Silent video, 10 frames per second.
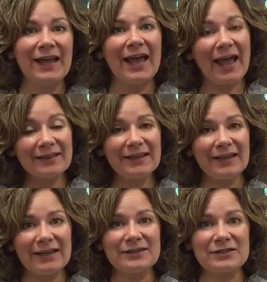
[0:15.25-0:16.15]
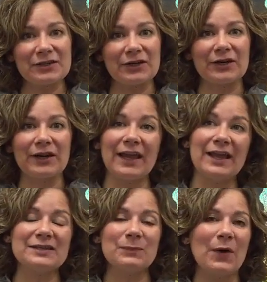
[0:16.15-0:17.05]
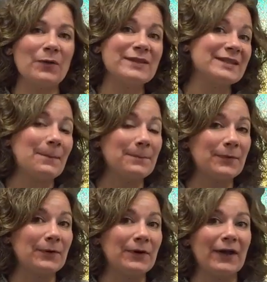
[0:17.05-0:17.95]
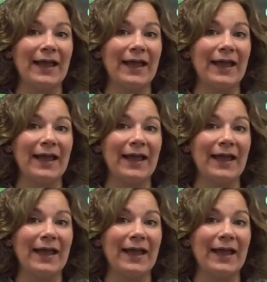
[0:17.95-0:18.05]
and the answer is both simple